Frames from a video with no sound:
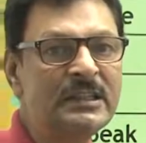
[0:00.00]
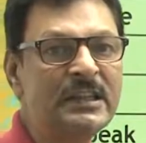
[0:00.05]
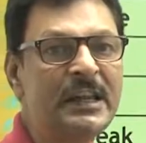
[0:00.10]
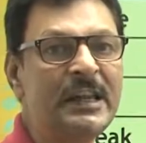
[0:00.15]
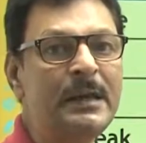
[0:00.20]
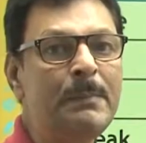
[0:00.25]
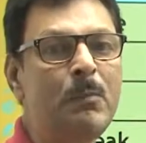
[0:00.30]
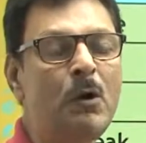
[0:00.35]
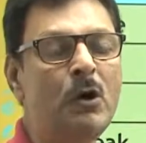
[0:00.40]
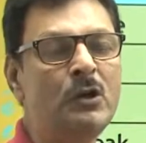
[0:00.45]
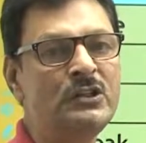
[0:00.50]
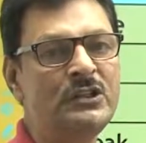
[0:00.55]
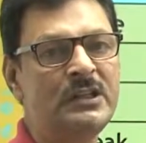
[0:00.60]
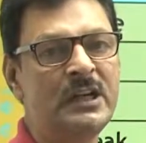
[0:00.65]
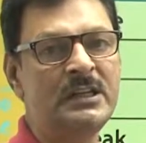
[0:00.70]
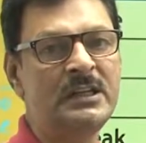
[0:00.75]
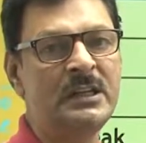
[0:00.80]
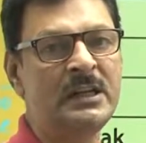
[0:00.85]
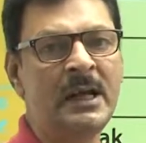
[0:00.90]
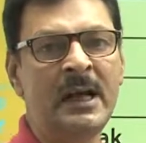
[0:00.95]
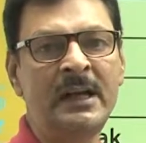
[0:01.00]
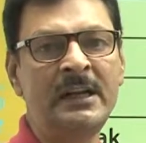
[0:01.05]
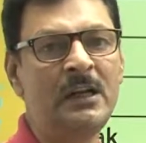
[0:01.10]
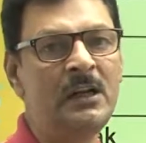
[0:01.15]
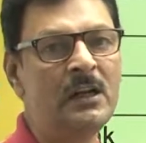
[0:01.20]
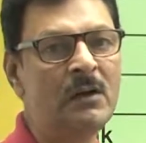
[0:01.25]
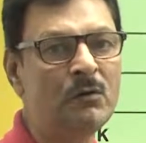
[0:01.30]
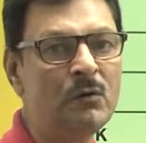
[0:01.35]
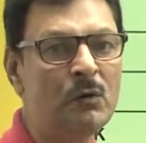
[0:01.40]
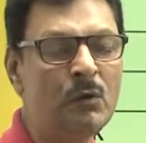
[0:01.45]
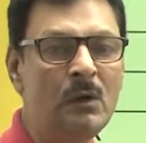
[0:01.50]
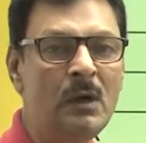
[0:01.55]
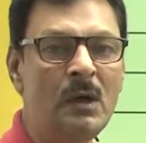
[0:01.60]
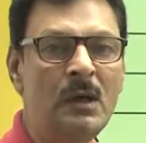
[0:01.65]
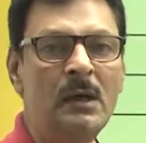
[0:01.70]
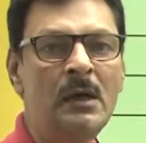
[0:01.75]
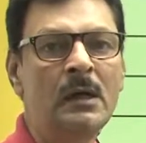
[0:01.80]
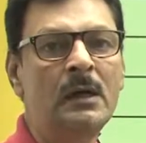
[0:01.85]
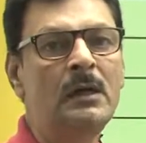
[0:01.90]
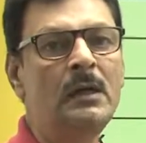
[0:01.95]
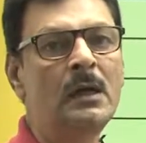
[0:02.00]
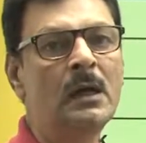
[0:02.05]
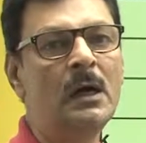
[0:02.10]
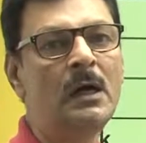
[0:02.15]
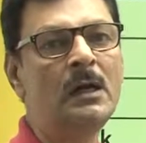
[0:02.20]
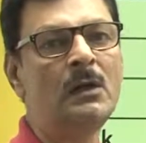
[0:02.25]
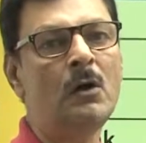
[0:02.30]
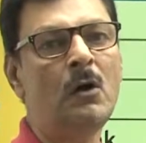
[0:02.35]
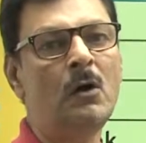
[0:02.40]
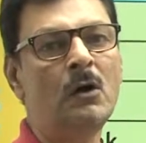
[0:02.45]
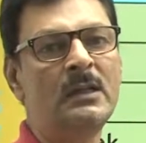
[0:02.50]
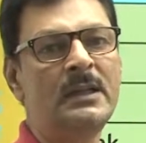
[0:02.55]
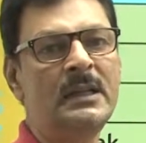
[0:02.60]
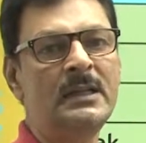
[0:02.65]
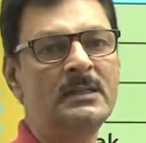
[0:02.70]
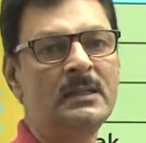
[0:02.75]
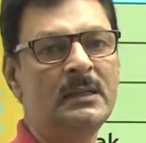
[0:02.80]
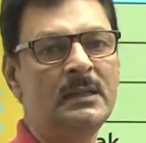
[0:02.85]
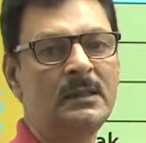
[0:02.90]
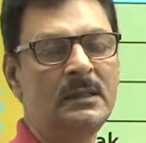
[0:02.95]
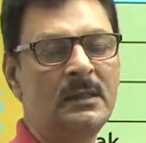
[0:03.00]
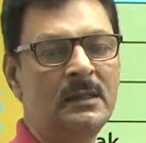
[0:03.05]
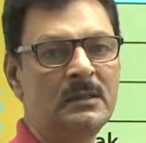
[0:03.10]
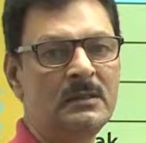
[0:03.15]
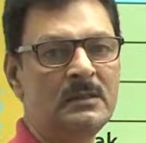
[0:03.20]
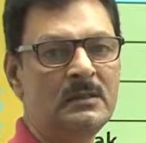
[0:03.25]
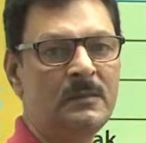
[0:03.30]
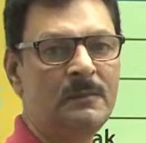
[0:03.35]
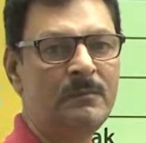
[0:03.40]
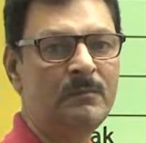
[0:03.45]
keep on changing and you'll have to learn all these things.